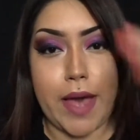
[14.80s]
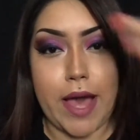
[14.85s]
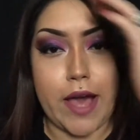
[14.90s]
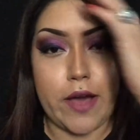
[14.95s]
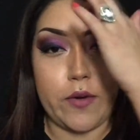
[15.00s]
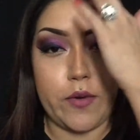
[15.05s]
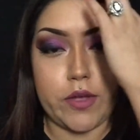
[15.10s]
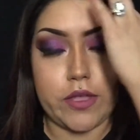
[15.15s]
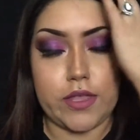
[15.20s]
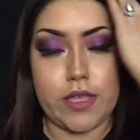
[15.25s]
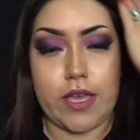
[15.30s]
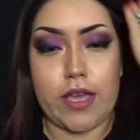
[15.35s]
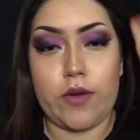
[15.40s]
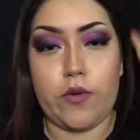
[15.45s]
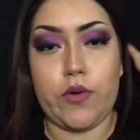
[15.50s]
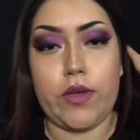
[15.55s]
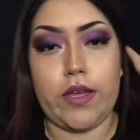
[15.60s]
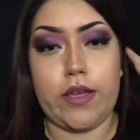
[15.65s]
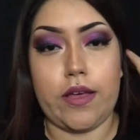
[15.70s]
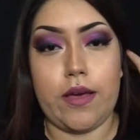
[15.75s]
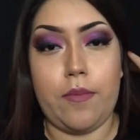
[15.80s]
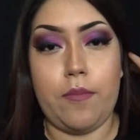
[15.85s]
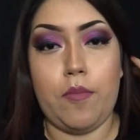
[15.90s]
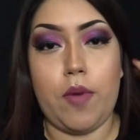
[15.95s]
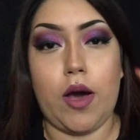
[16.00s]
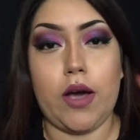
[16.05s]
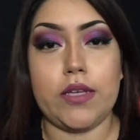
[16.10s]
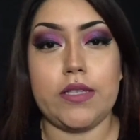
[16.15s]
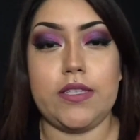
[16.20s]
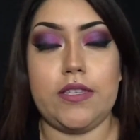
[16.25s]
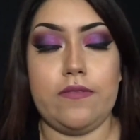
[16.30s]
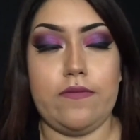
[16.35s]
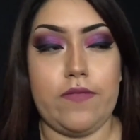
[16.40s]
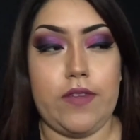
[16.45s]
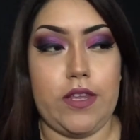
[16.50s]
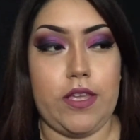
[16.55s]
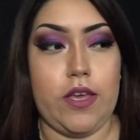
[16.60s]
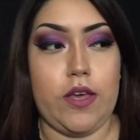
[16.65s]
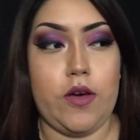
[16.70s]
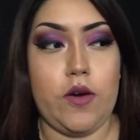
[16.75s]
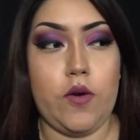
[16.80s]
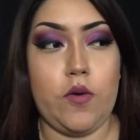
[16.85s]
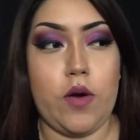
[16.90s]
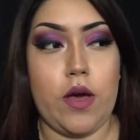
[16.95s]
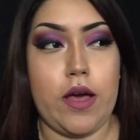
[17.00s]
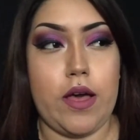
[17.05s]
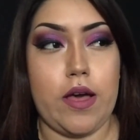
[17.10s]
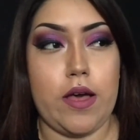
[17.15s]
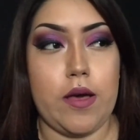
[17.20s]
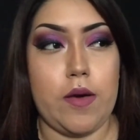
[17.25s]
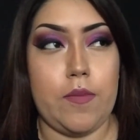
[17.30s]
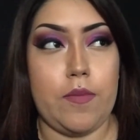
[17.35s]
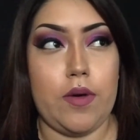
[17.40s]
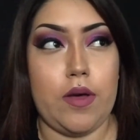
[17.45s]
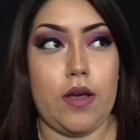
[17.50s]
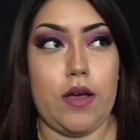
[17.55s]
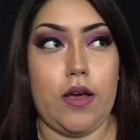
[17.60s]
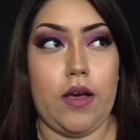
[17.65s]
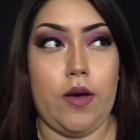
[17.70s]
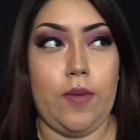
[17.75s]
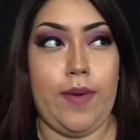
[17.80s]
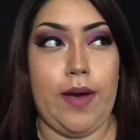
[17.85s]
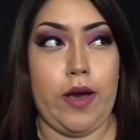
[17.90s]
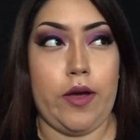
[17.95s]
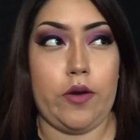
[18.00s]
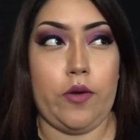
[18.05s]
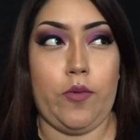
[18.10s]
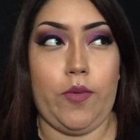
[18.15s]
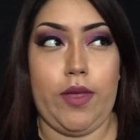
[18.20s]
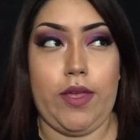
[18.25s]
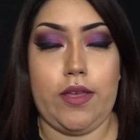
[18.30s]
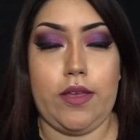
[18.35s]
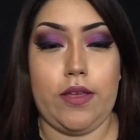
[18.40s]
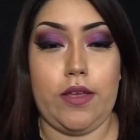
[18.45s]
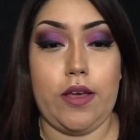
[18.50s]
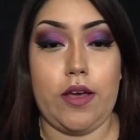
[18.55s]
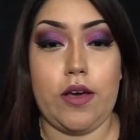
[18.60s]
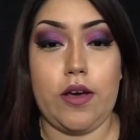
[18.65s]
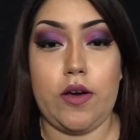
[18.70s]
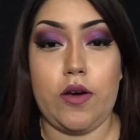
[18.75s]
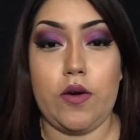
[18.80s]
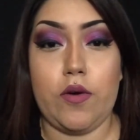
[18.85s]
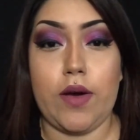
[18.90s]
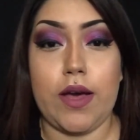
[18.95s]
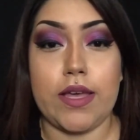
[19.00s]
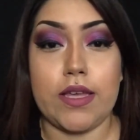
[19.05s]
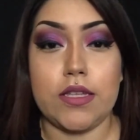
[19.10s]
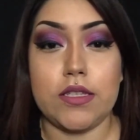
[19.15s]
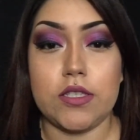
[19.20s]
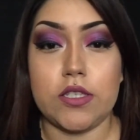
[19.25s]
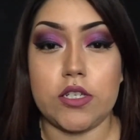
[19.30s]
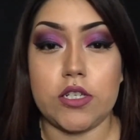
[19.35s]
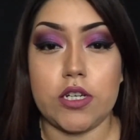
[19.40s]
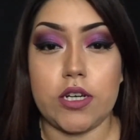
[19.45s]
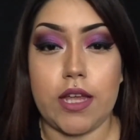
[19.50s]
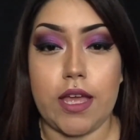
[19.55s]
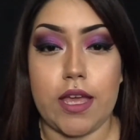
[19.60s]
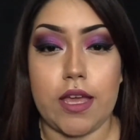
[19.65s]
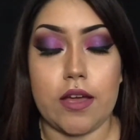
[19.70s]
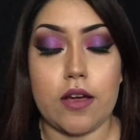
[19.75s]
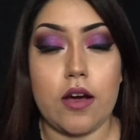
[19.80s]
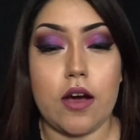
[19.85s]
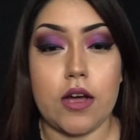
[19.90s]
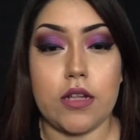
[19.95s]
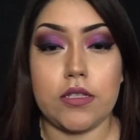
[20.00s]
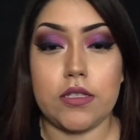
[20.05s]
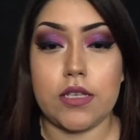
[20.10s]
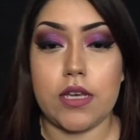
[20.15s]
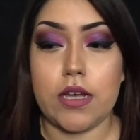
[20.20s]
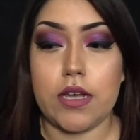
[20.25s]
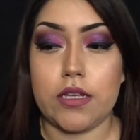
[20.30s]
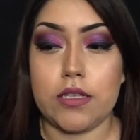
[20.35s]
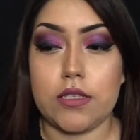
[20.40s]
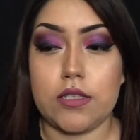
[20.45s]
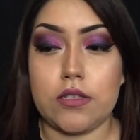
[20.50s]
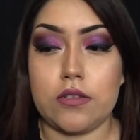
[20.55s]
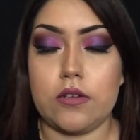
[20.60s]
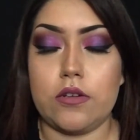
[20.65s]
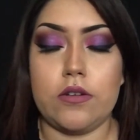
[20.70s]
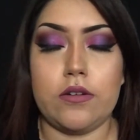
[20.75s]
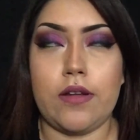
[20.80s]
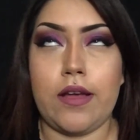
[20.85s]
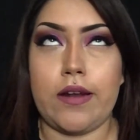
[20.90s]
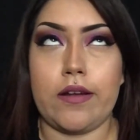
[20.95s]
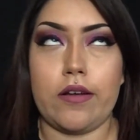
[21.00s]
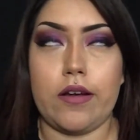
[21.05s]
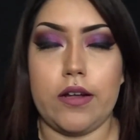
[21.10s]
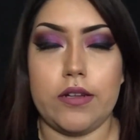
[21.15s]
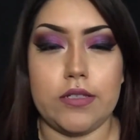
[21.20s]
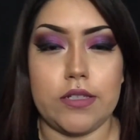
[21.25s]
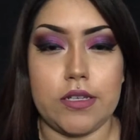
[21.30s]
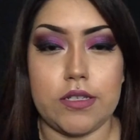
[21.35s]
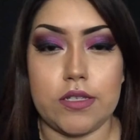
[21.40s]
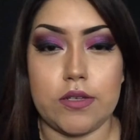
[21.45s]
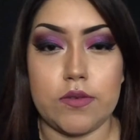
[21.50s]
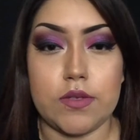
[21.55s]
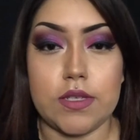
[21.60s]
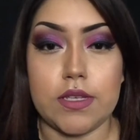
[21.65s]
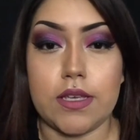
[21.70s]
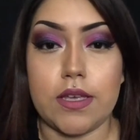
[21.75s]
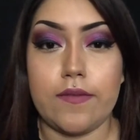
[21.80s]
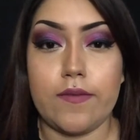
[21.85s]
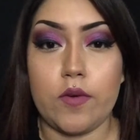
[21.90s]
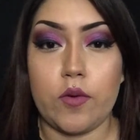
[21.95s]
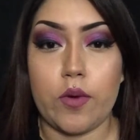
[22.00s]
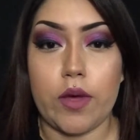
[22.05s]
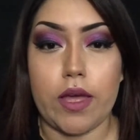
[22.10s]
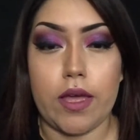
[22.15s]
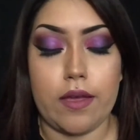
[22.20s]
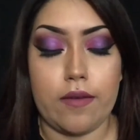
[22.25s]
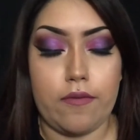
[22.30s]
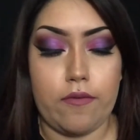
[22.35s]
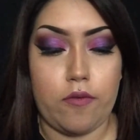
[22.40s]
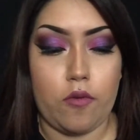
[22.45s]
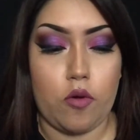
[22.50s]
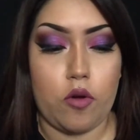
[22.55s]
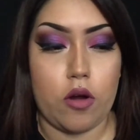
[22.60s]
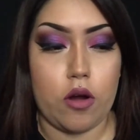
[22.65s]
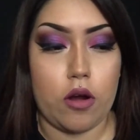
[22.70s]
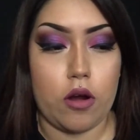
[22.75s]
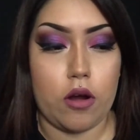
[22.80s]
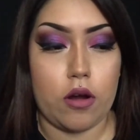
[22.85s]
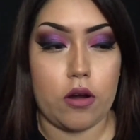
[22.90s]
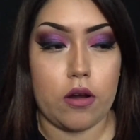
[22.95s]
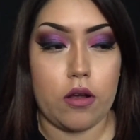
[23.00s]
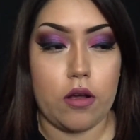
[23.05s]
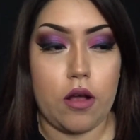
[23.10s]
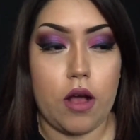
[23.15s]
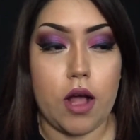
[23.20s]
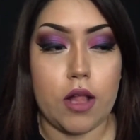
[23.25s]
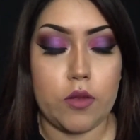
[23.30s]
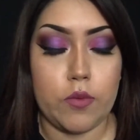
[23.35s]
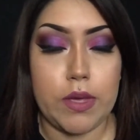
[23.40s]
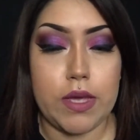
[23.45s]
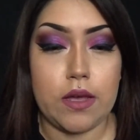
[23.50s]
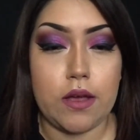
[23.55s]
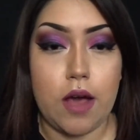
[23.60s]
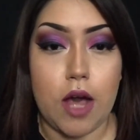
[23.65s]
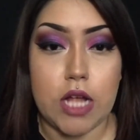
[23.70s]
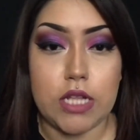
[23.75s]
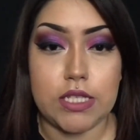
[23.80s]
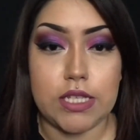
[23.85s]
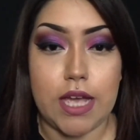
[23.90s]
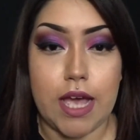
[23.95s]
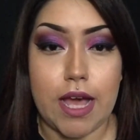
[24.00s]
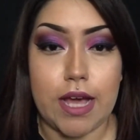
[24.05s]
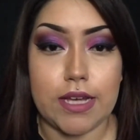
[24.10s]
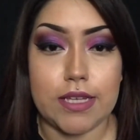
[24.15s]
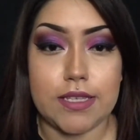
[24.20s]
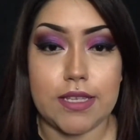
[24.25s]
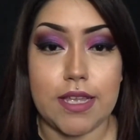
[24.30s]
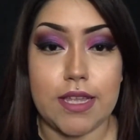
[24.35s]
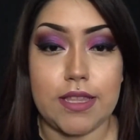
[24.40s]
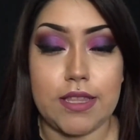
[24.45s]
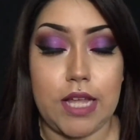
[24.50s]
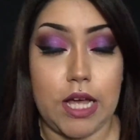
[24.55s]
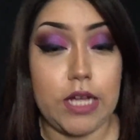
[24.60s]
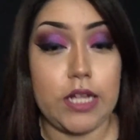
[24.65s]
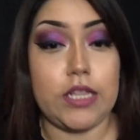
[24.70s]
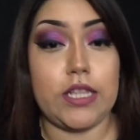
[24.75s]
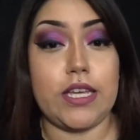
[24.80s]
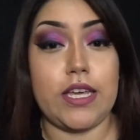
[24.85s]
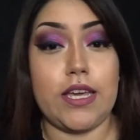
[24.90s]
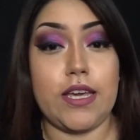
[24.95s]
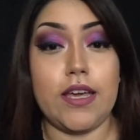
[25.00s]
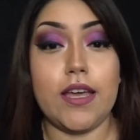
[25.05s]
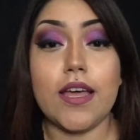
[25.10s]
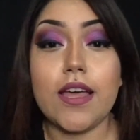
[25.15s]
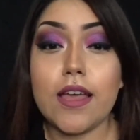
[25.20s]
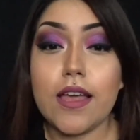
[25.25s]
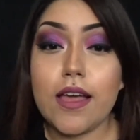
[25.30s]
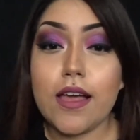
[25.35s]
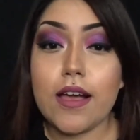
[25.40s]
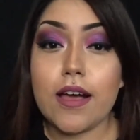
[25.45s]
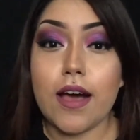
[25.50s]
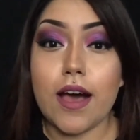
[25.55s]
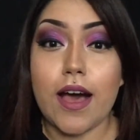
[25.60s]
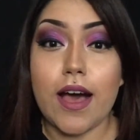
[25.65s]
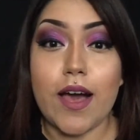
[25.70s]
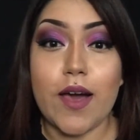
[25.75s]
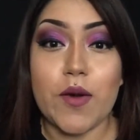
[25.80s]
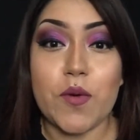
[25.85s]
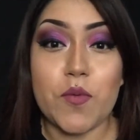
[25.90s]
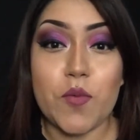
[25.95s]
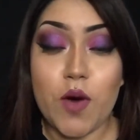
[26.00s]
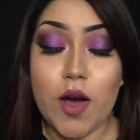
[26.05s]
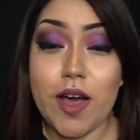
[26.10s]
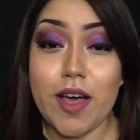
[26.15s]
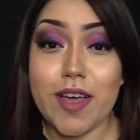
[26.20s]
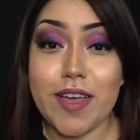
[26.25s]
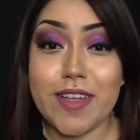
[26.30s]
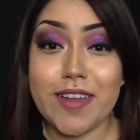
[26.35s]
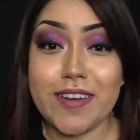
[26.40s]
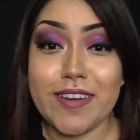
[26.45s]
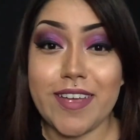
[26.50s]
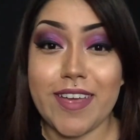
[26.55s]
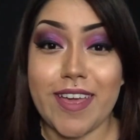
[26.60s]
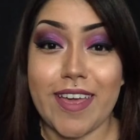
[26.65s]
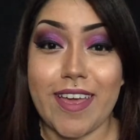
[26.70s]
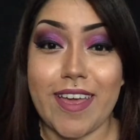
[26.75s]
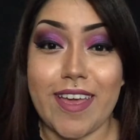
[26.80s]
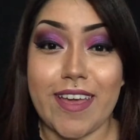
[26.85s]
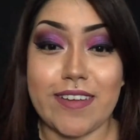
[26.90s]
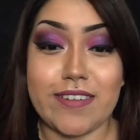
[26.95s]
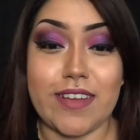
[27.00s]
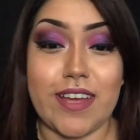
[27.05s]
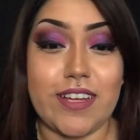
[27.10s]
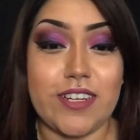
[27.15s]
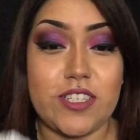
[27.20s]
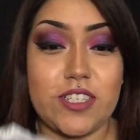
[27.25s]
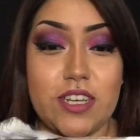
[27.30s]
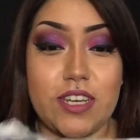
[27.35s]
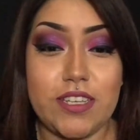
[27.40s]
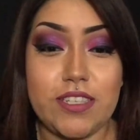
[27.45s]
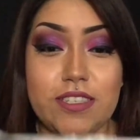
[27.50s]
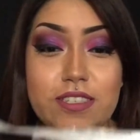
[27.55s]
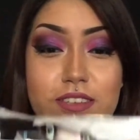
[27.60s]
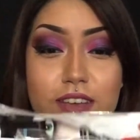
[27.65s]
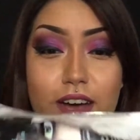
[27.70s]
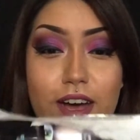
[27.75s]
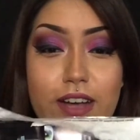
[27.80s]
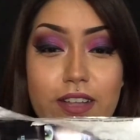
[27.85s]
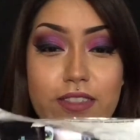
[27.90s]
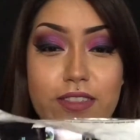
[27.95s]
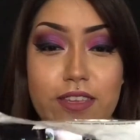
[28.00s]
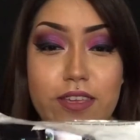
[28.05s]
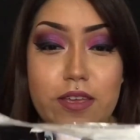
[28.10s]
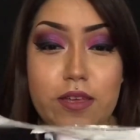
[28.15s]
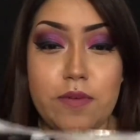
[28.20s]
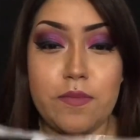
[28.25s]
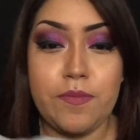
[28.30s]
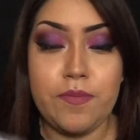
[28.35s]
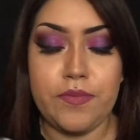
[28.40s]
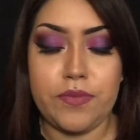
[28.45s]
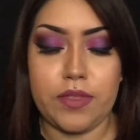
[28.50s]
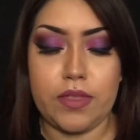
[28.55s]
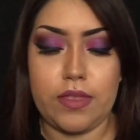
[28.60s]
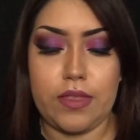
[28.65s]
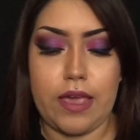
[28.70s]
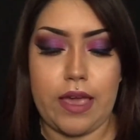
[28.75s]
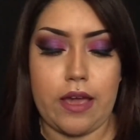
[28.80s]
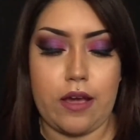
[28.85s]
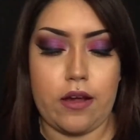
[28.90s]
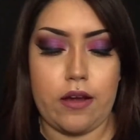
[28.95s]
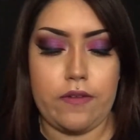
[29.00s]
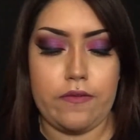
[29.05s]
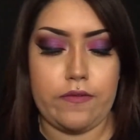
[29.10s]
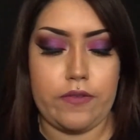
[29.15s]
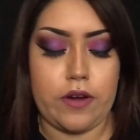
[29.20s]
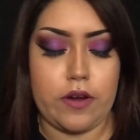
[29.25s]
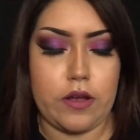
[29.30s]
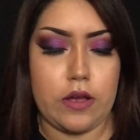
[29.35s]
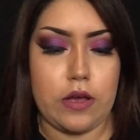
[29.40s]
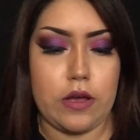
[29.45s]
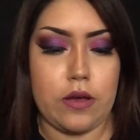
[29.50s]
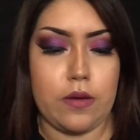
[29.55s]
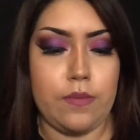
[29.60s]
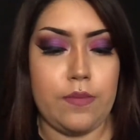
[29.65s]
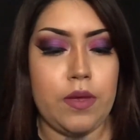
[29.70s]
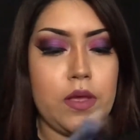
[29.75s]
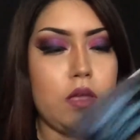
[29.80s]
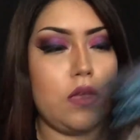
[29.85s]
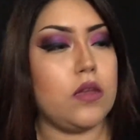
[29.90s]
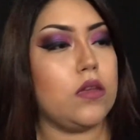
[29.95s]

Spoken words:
back with a quick unboxing video. About a week ago I entered a contest, or not a contest, it was a giveaway for Halloween contacts, and luckily I won and I just got them. They are from